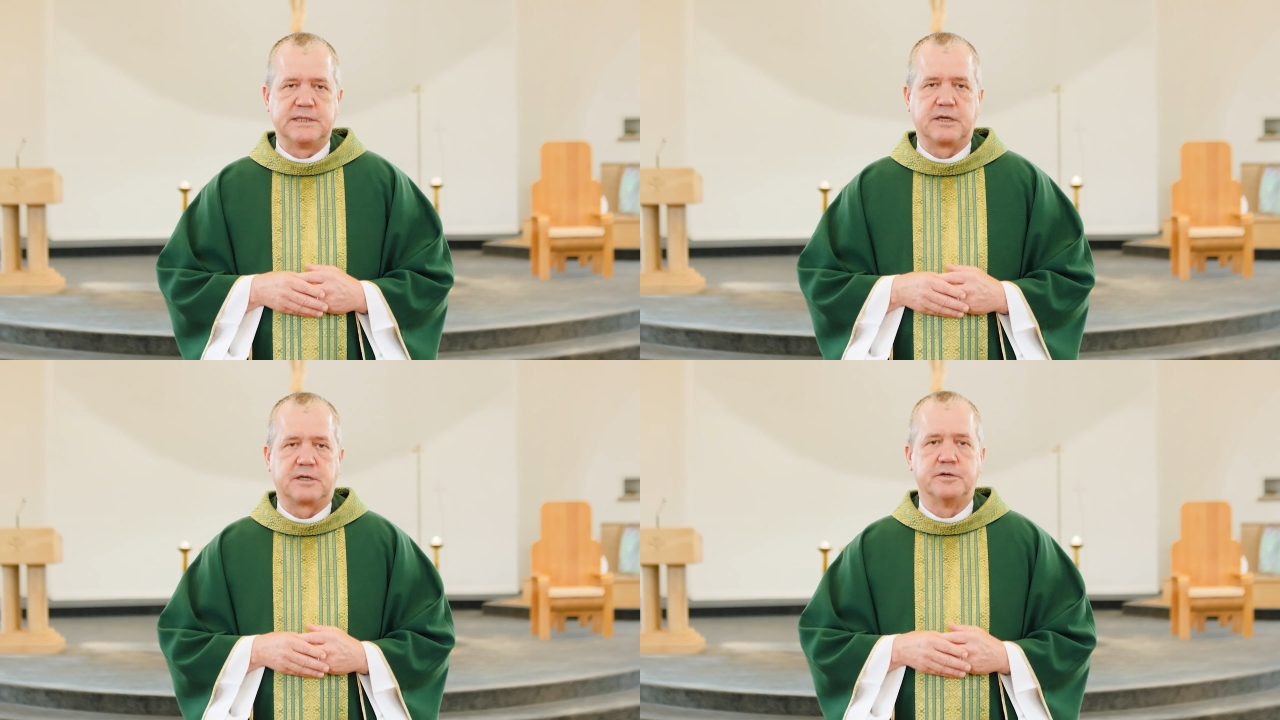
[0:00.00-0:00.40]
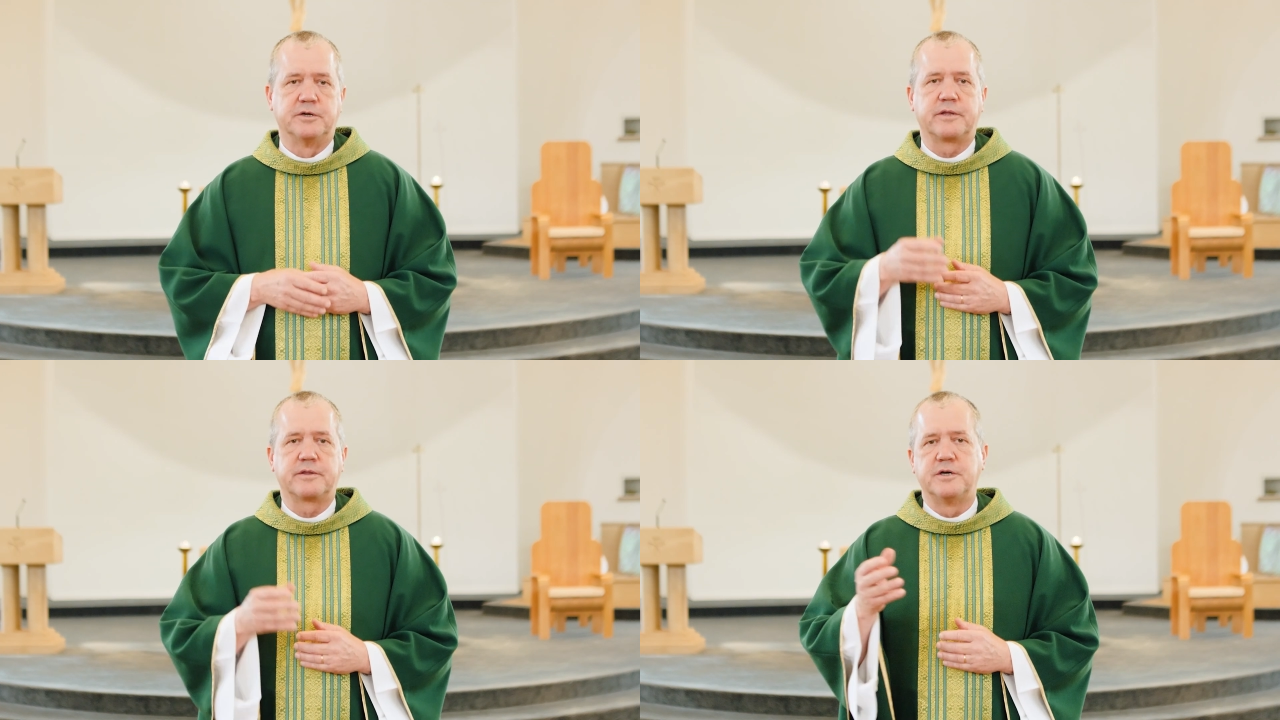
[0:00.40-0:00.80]

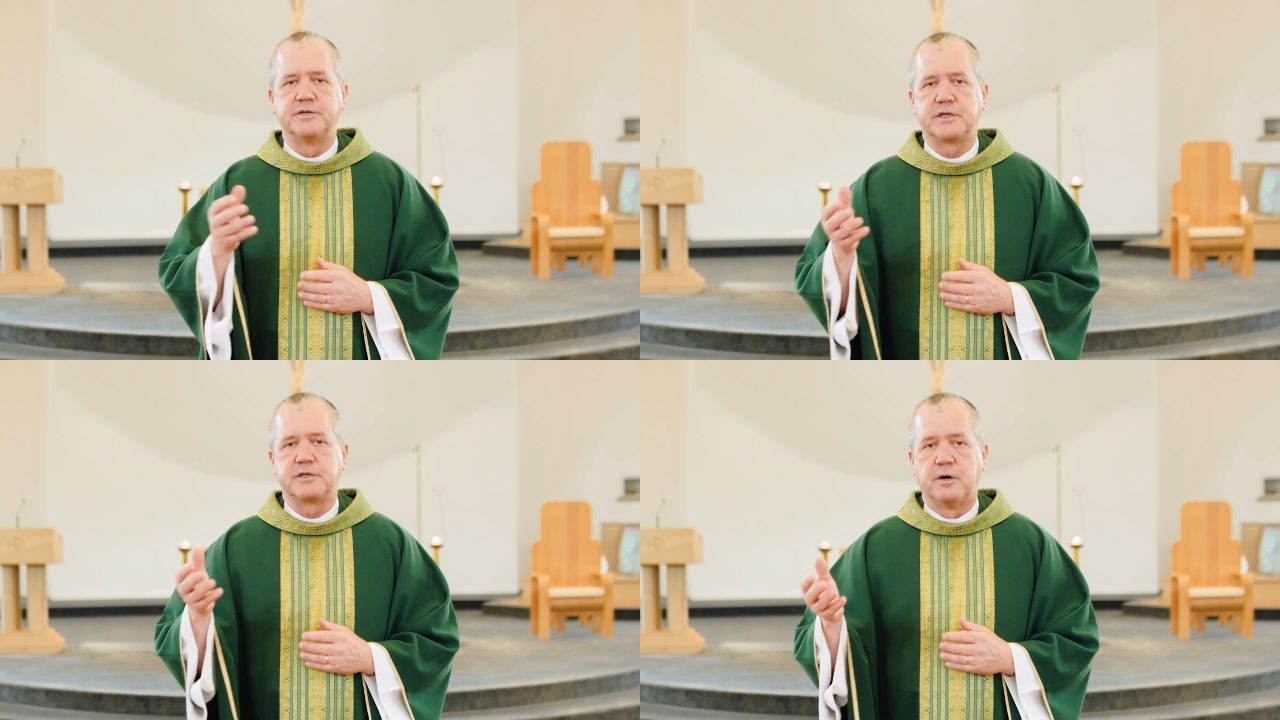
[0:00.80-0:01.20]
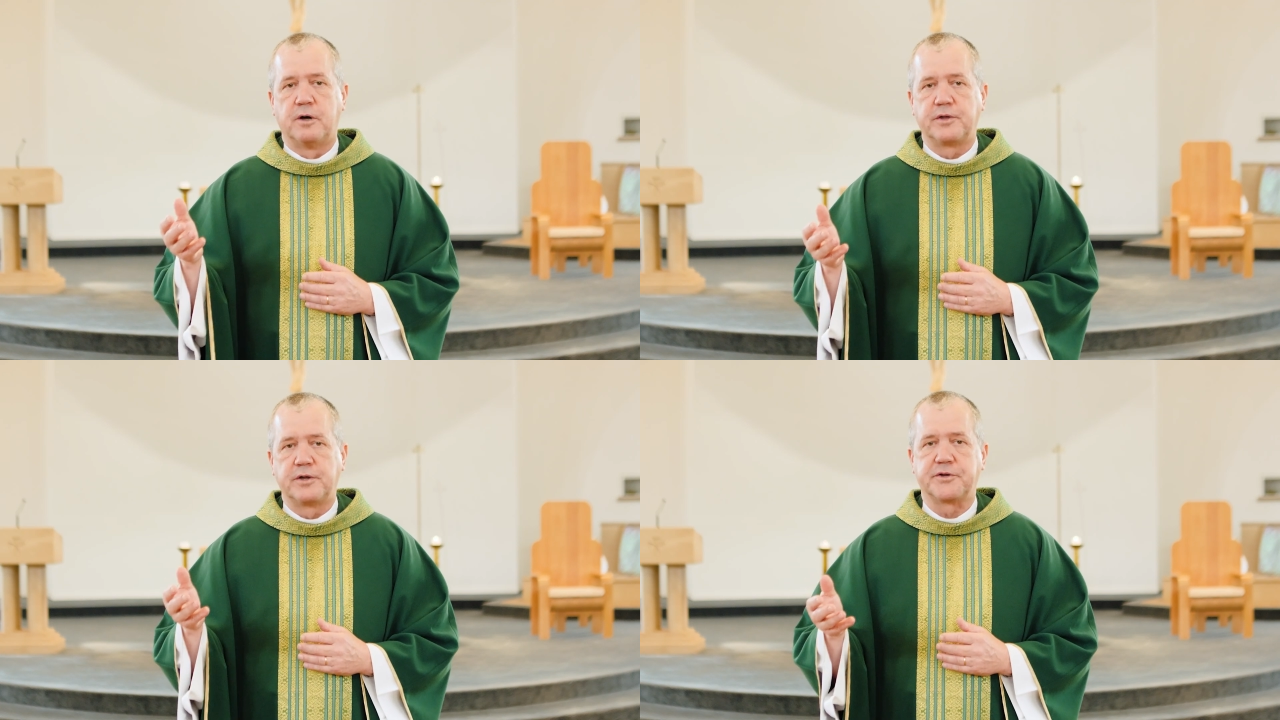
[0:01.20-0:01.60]
including those he
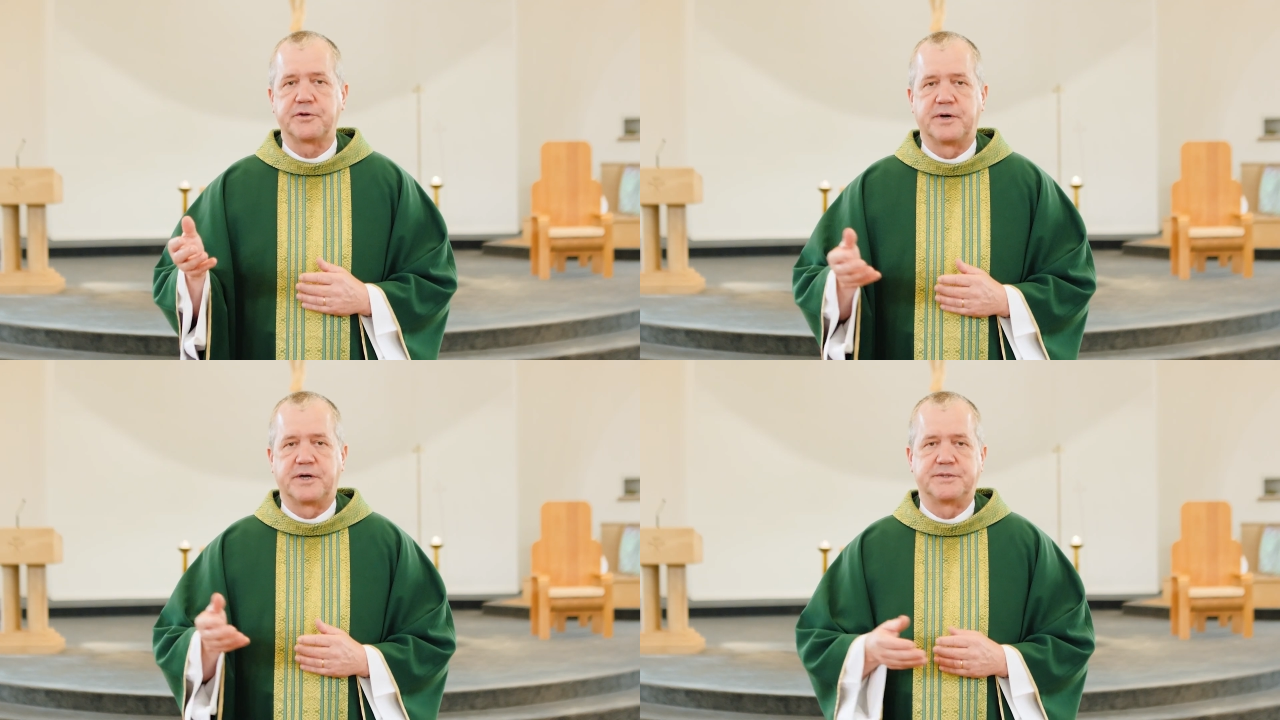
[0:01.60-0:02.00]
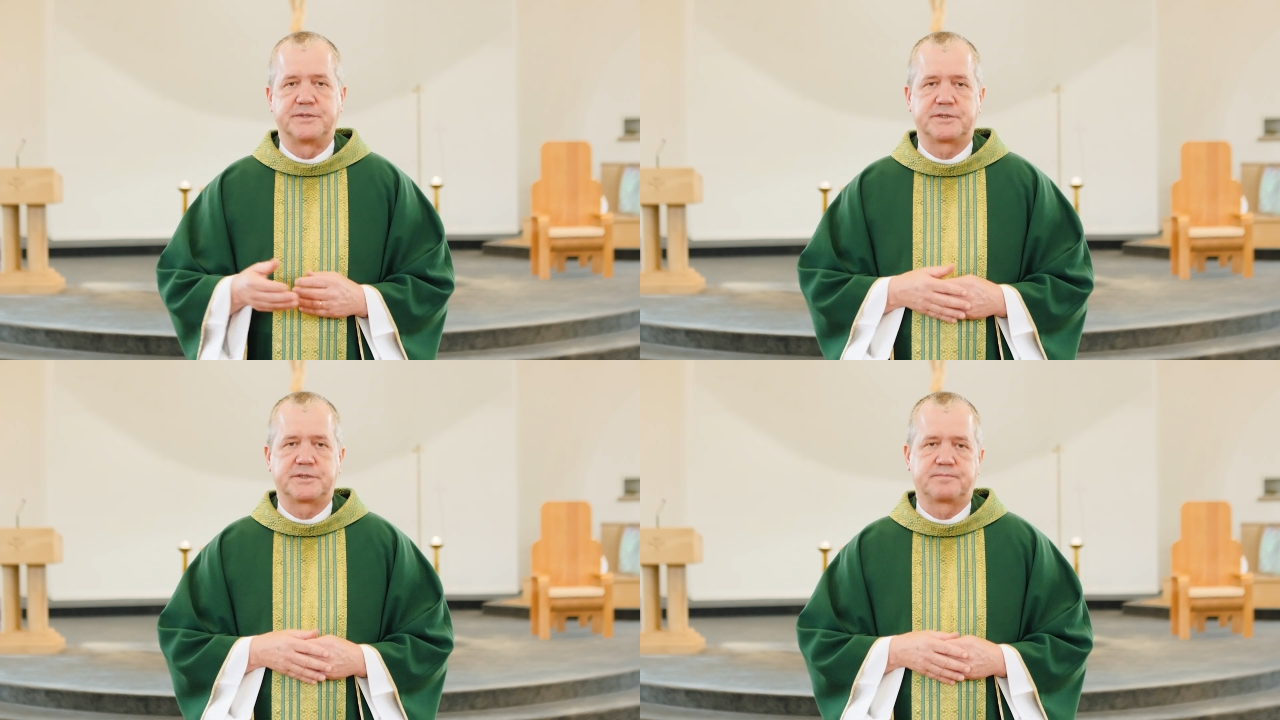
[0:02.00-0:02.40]
called the little
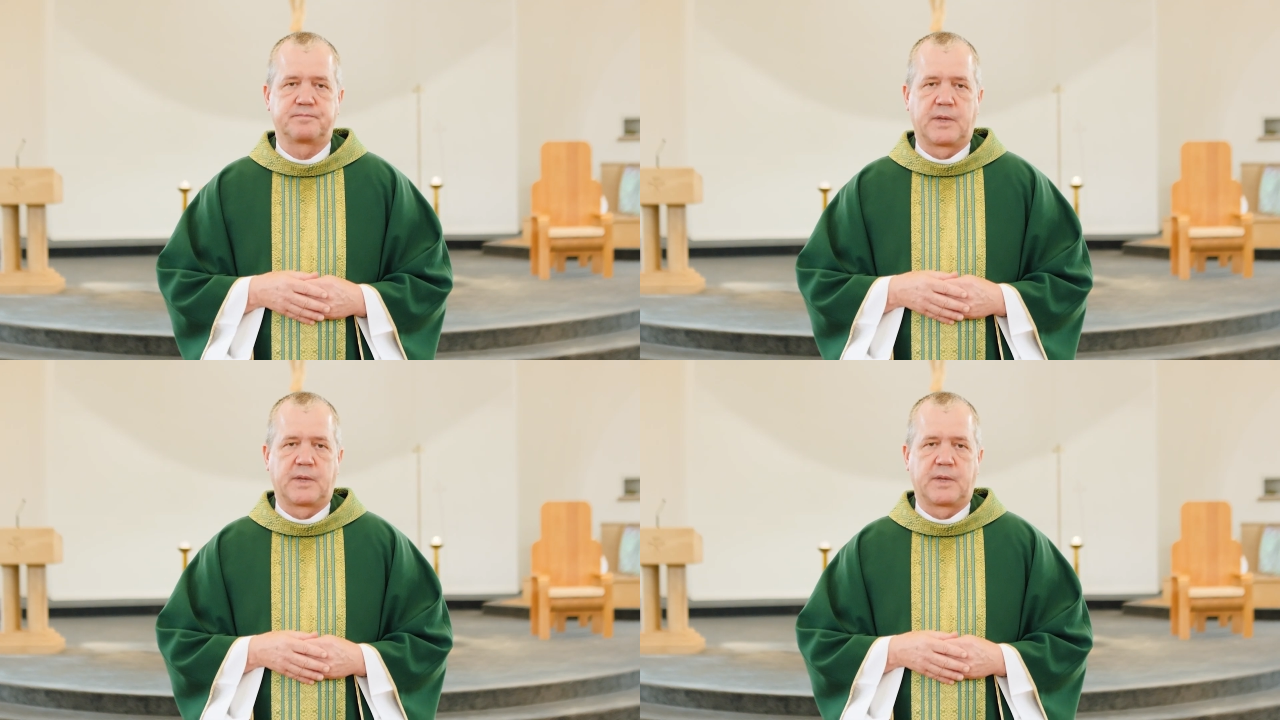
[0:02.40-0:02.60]
ones,